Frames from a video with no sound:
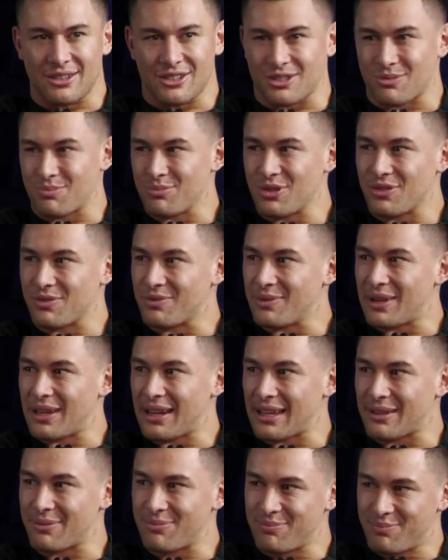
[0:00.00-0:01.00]
I just moved
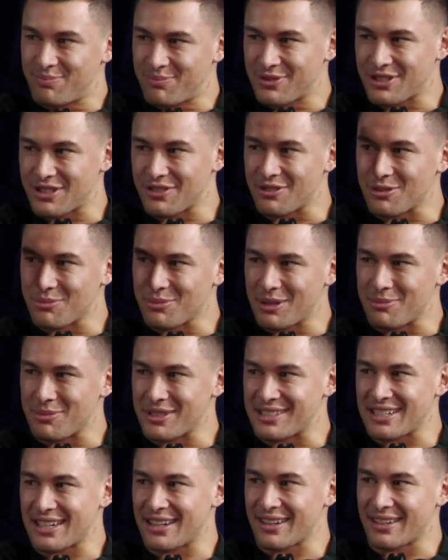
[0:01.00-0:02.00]
my like shifted my
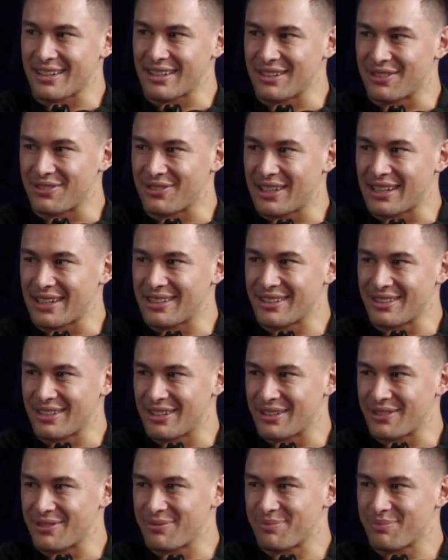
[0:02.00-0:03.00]
mentality of like
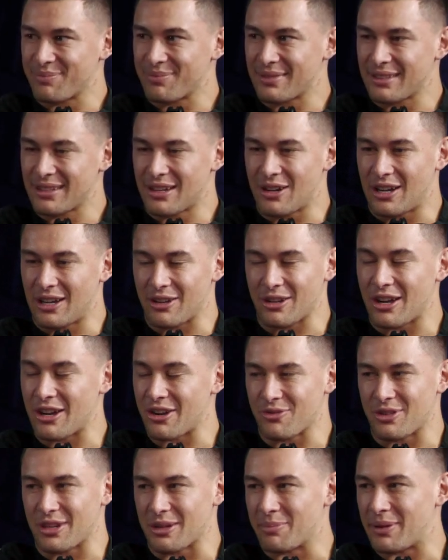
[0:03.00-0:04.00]
you know Oh, yeah.
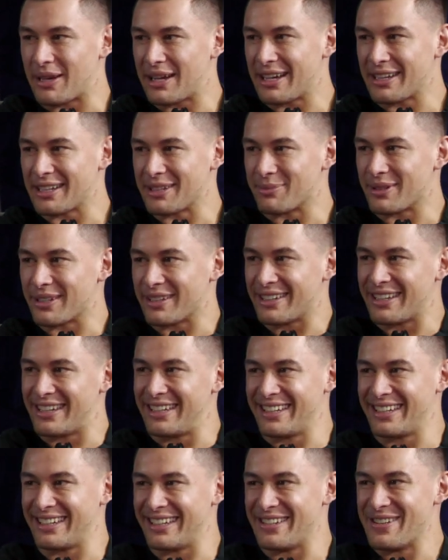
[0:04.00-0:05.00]
I, don't really party, but
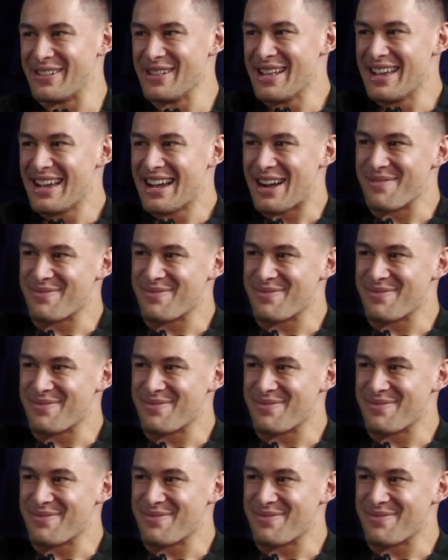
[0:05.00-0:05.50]
yeah.